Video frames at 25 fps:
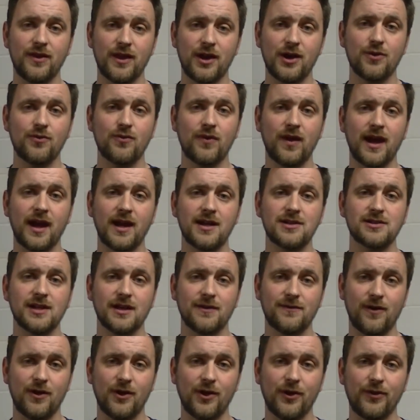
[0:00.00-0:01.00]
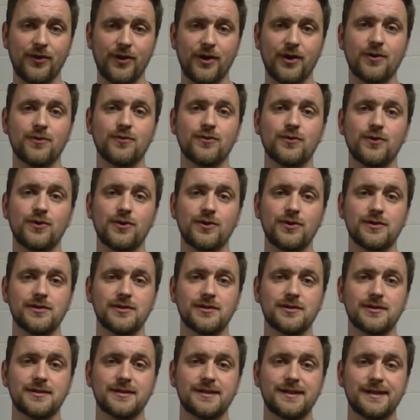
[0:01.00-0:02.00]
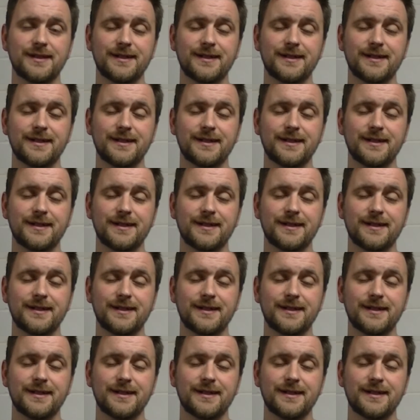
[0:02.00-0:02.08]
their range, I followed their rules,